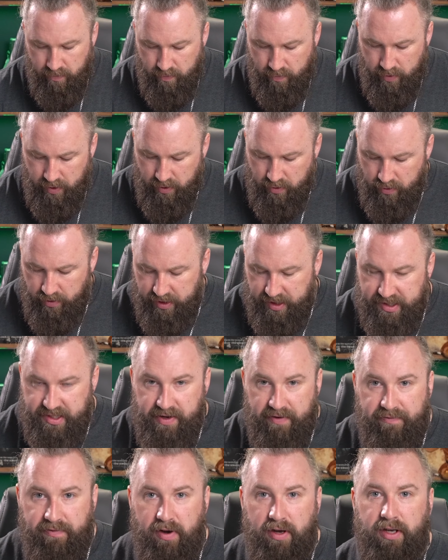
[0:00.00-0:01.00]
we got all the
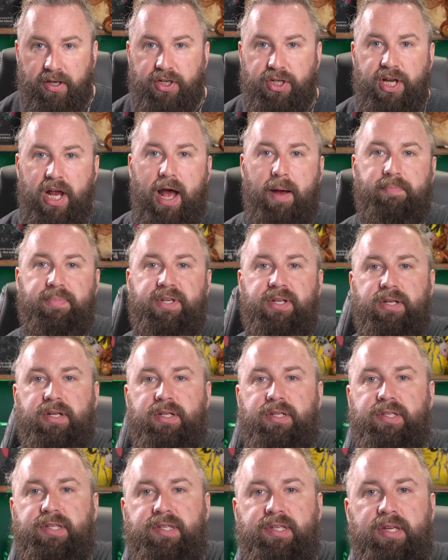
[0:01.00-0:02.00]
different
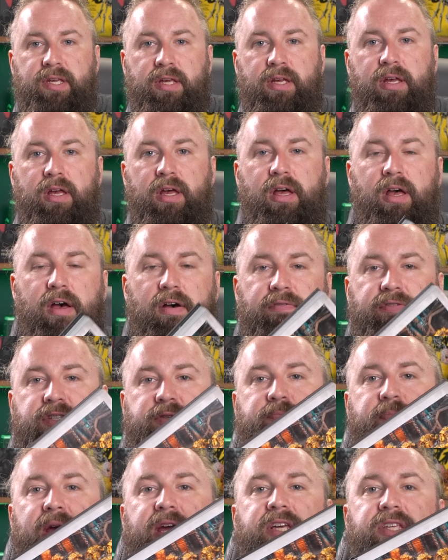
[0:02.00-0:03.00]
chapters of
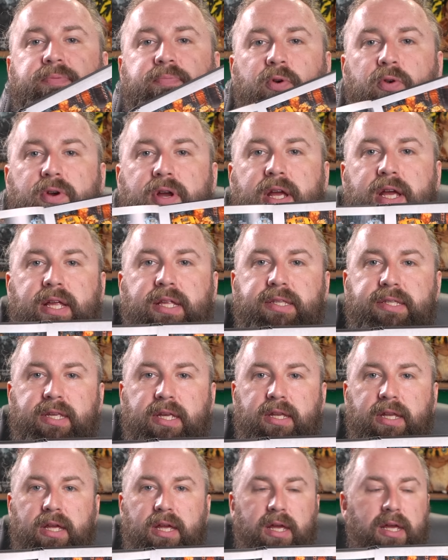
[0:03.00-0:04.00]
Space Marines
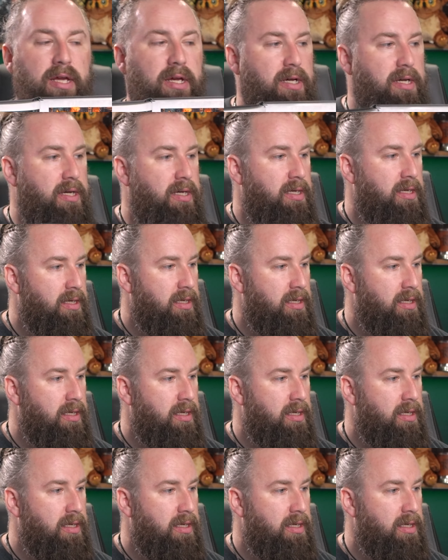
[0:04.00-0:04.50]
in here,